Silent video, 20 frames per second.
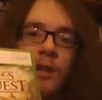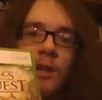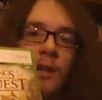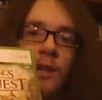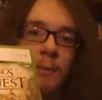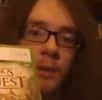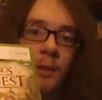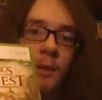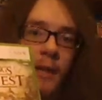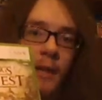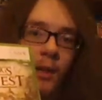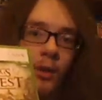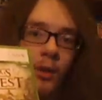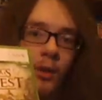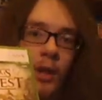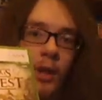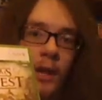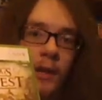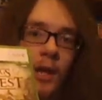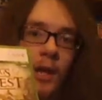because I played
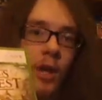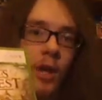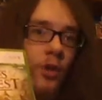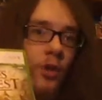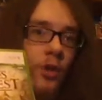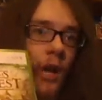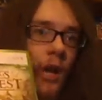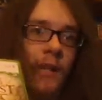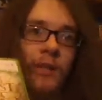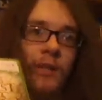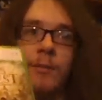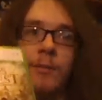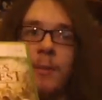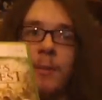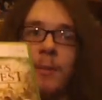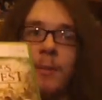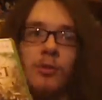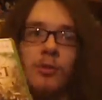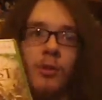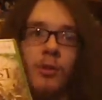online. Online is the
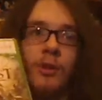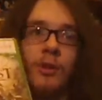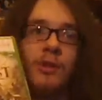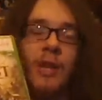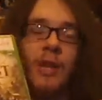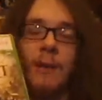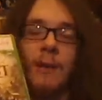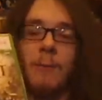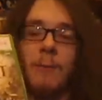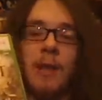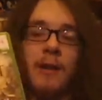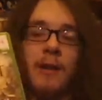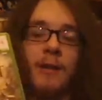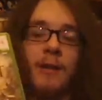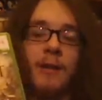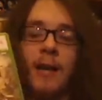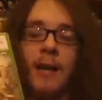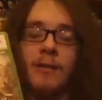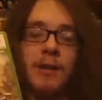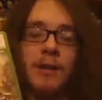big draw of this game, without
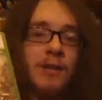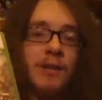a doubt.